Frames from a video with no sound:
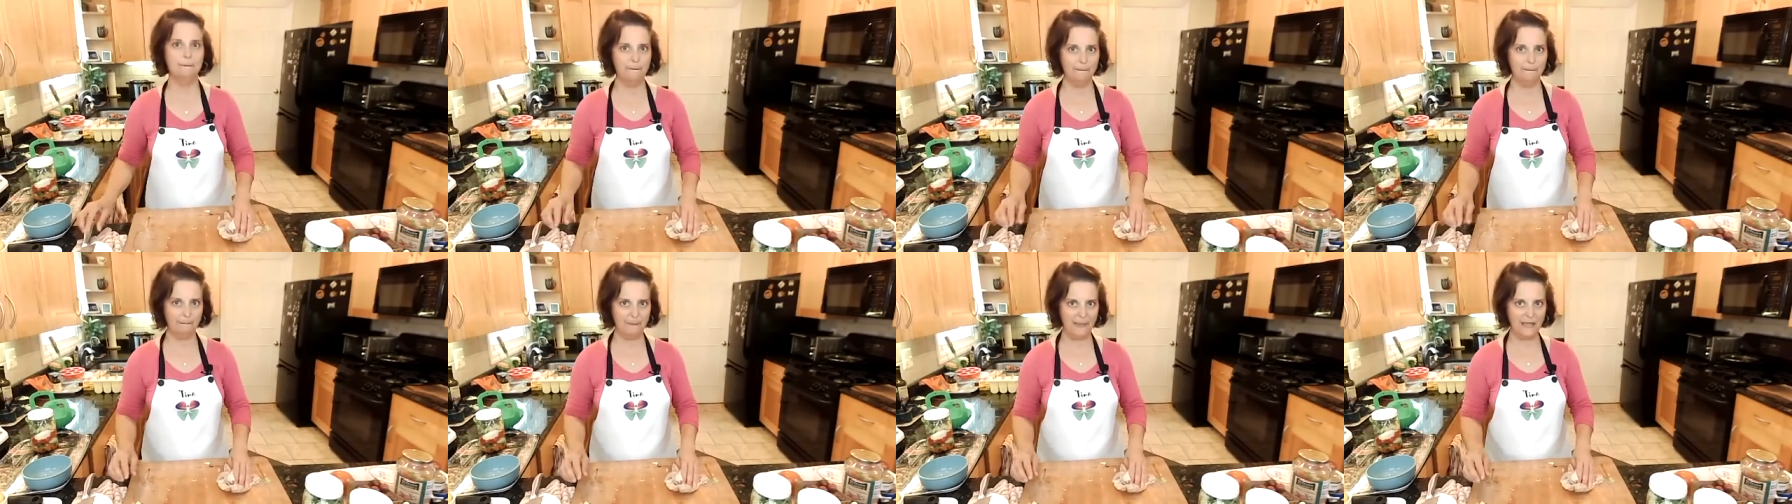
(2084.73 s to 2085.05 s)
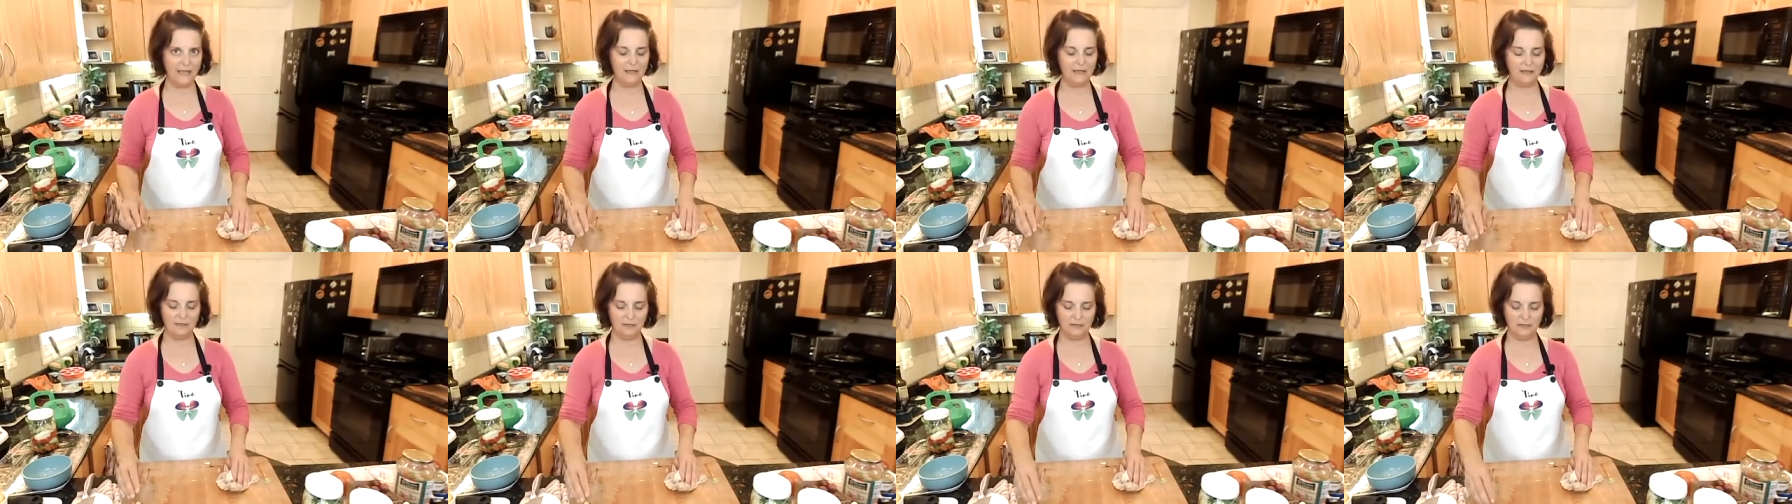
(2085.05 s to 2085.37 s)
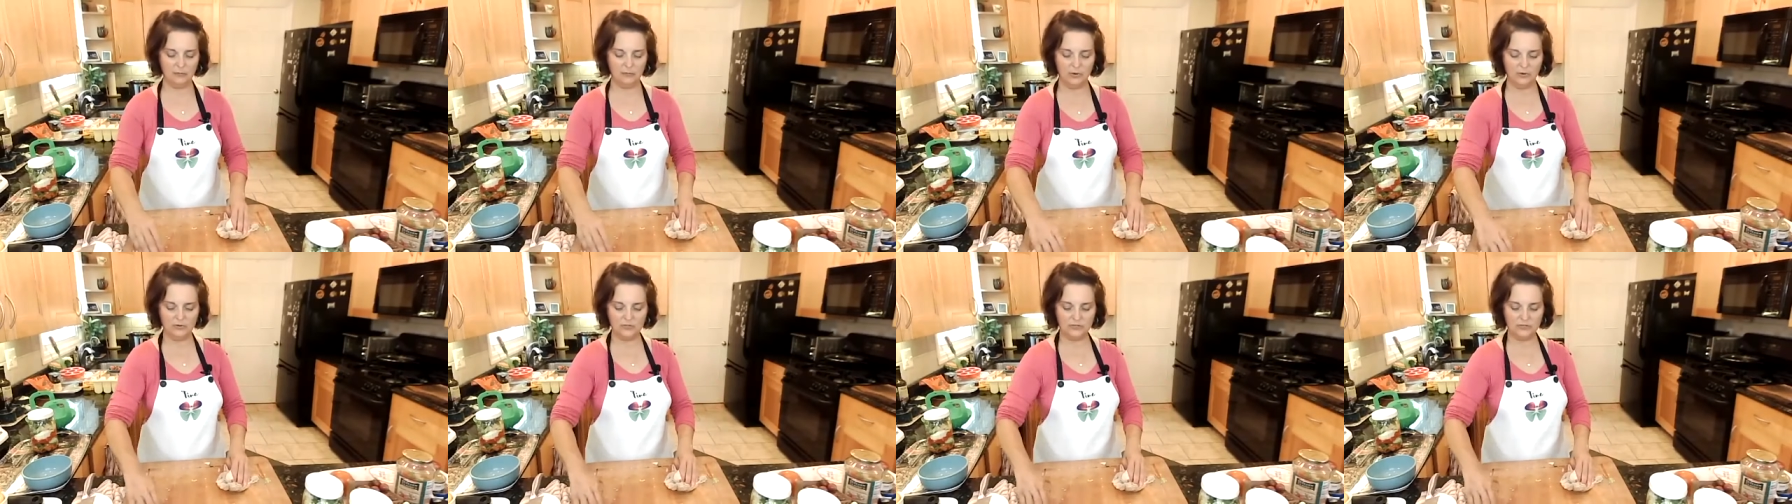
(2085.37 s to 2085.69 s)
make
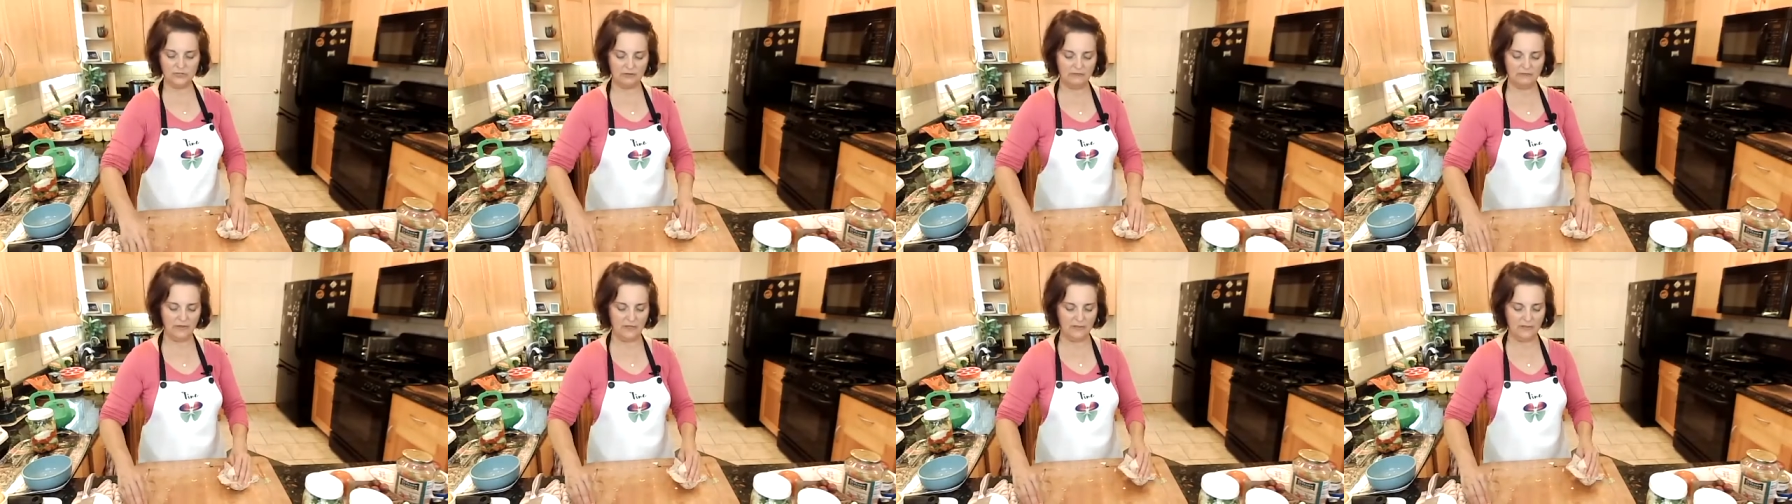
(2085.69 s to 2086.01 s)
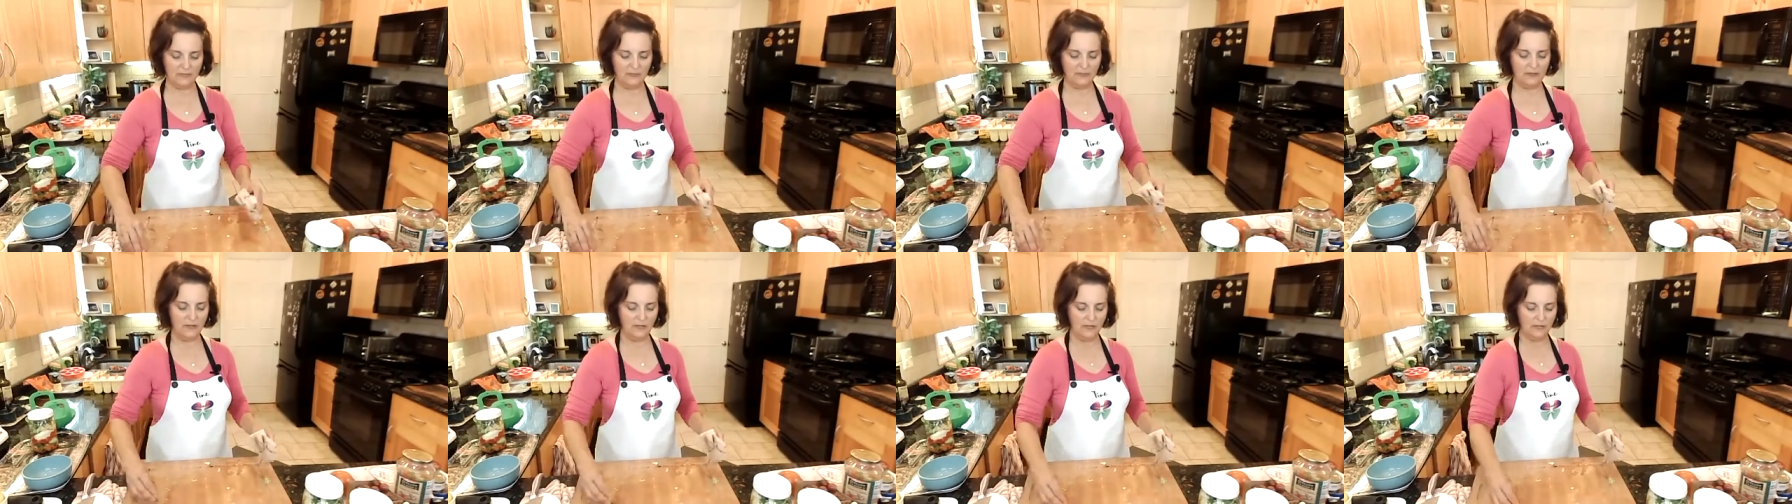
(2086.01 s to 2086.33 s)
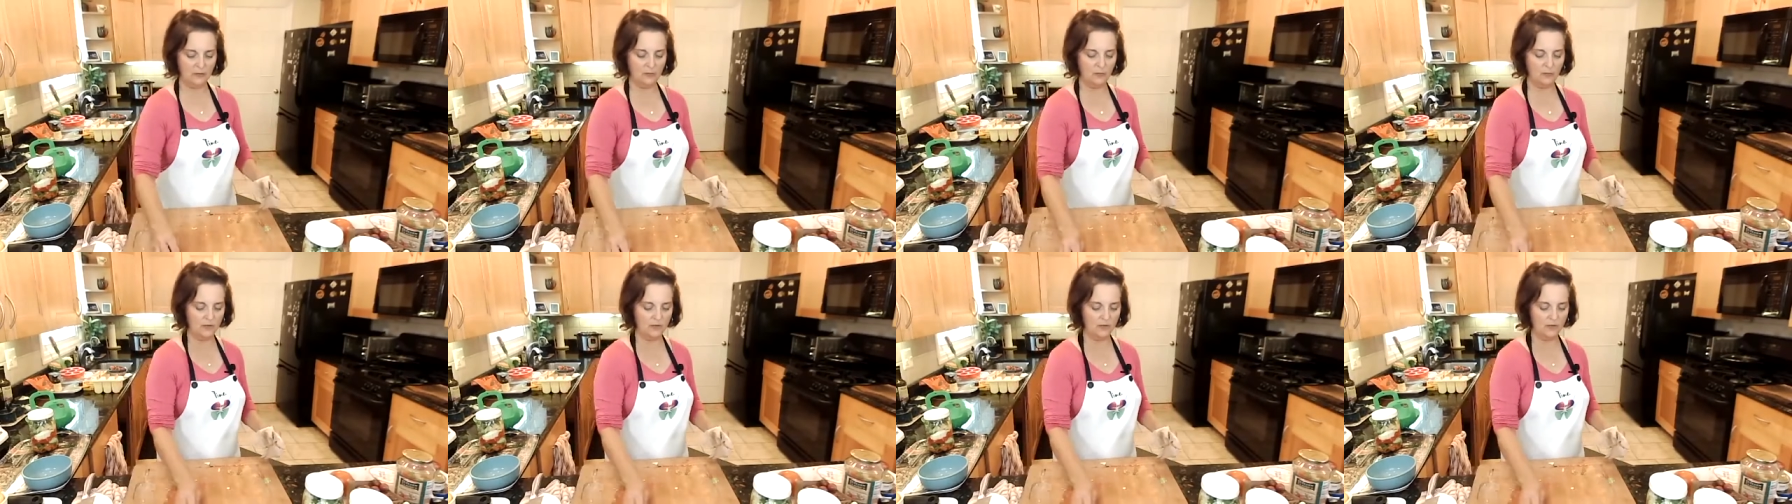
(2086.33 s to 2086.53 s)
the most fun thing,